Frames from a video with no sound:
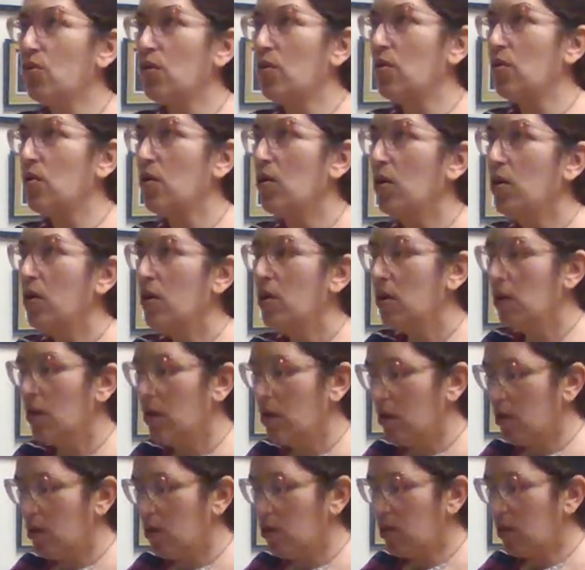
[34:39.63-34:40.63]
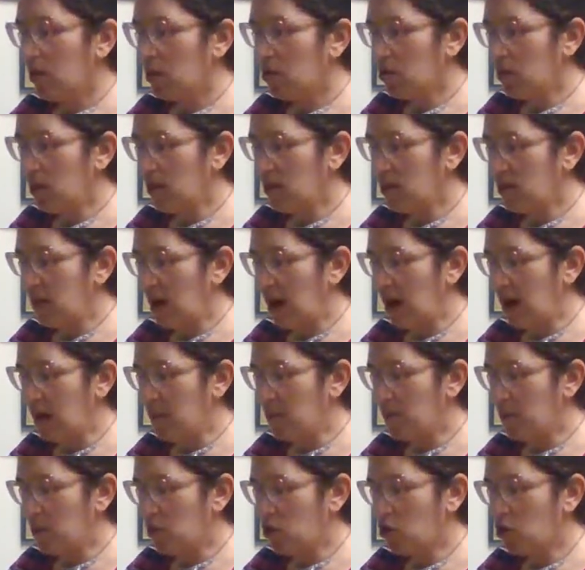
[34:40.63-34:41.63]
and things like
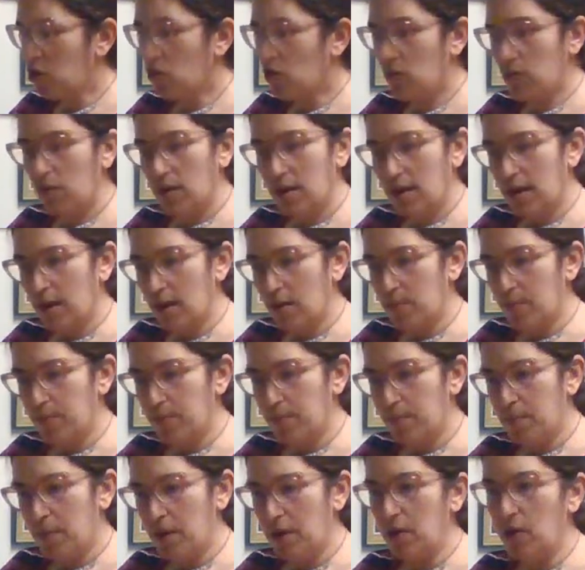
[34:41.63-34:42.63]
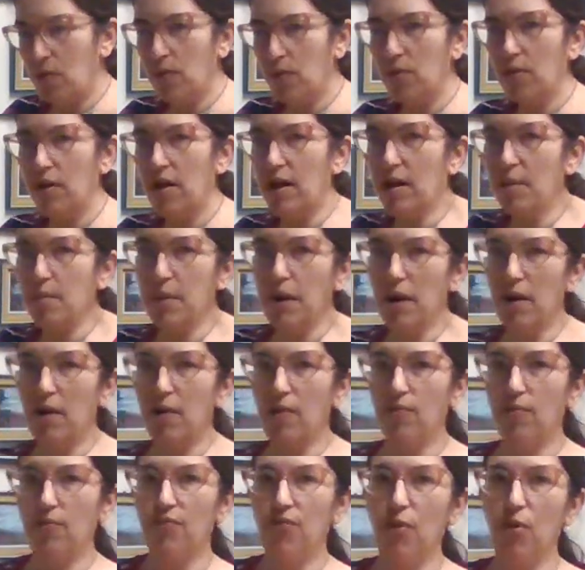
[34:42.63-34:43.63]
that. But just growing up, I knew a lot
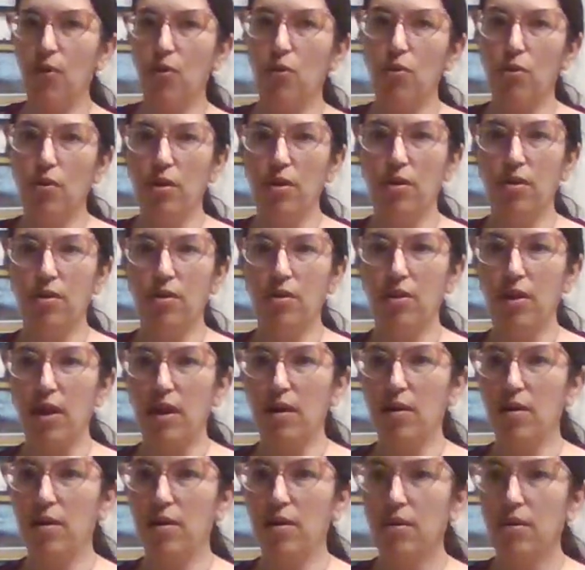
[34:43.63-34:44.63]
about food, like